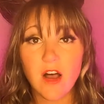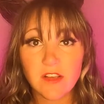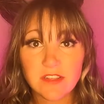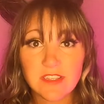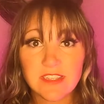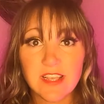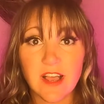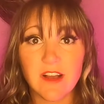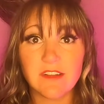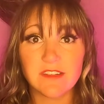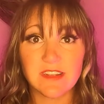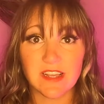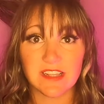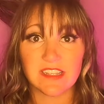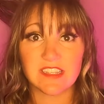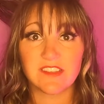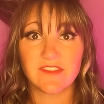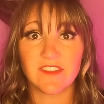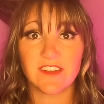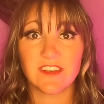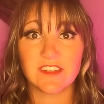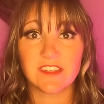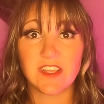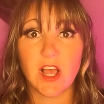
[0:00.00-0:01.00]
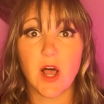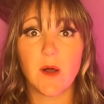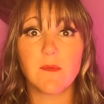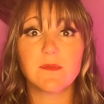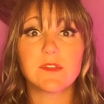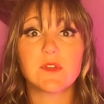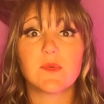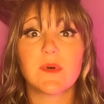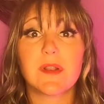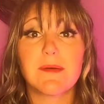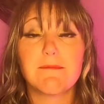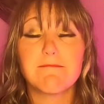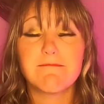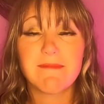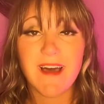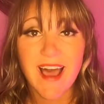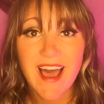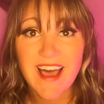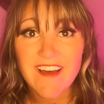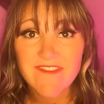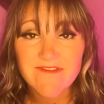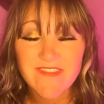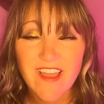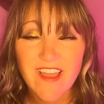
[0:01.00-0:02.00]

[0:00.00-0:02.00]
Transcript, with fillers: Also, Douglasville is home to one of my